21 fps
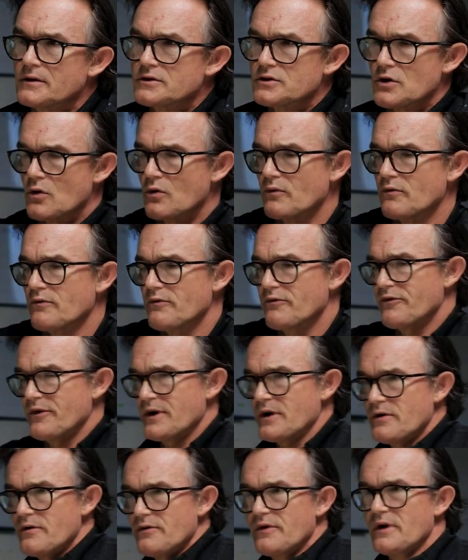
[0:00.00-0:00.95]
So
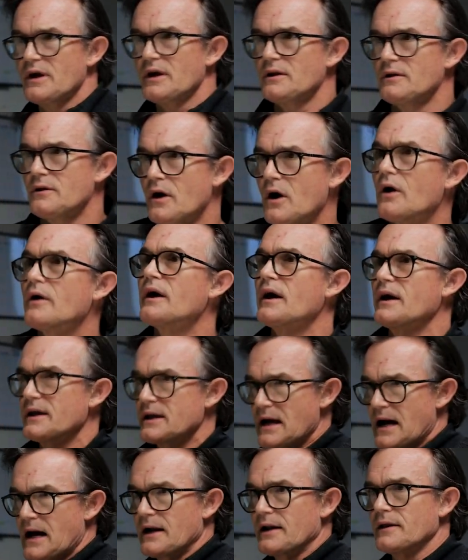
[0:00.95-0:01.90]
figure of eight, okay,
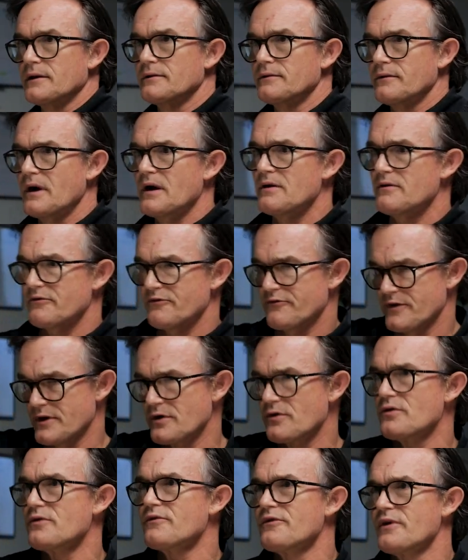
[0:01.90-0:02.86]
got it, right?
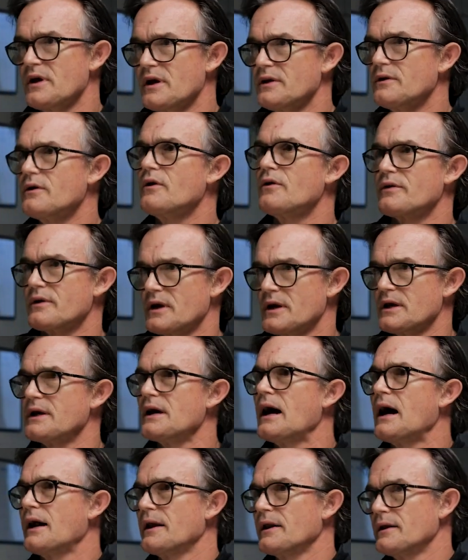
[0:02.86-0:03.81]
Figure of eight, okay,
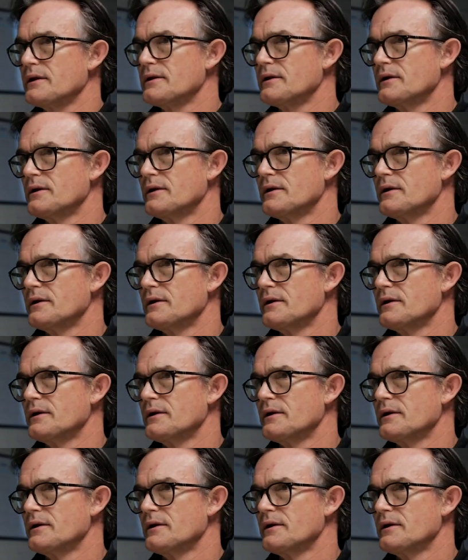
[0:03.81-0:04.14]
got it.